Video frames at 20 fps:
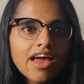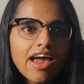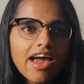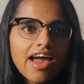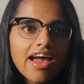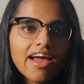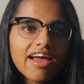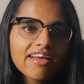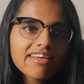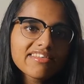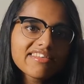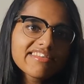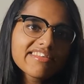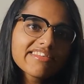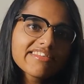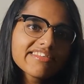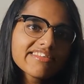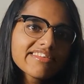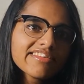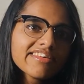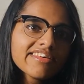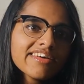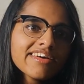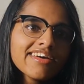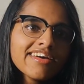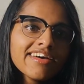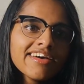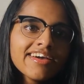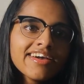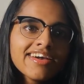and
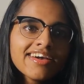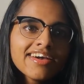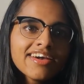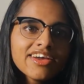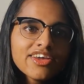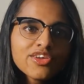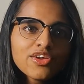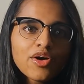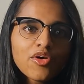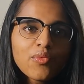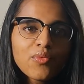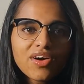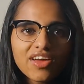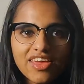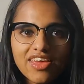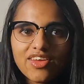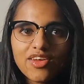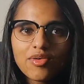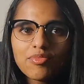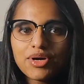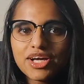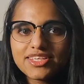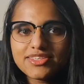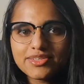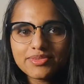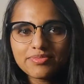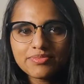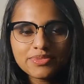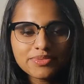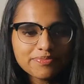you're working your
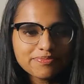bicep.